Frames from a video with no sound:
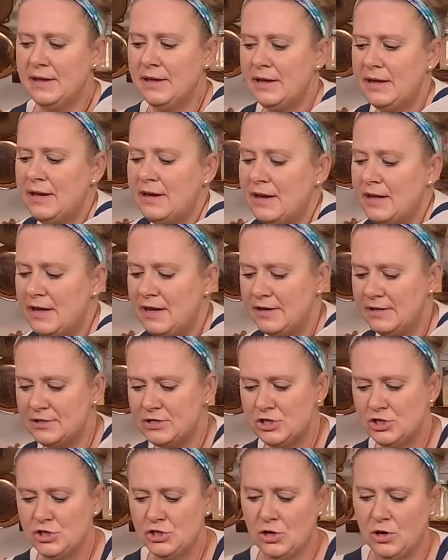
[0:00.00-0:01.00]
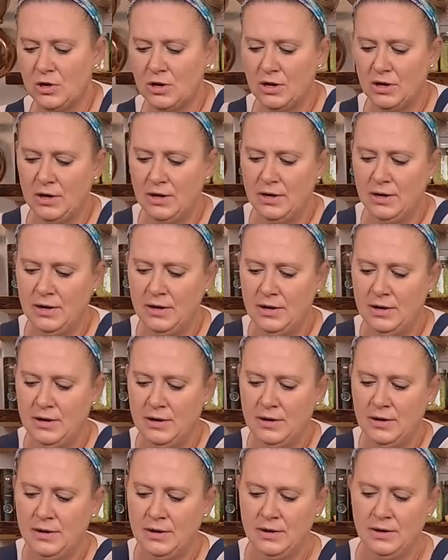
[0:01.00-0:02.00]
in each jar,
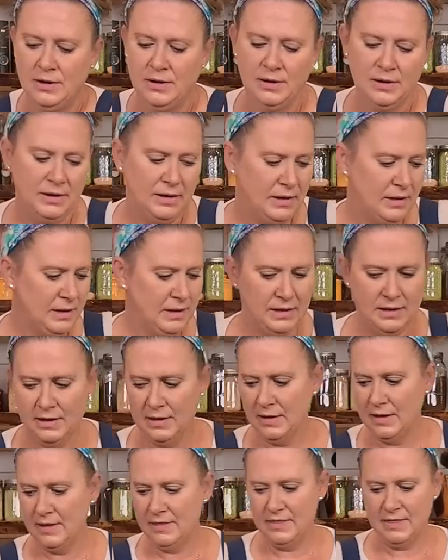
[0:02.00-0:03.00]
and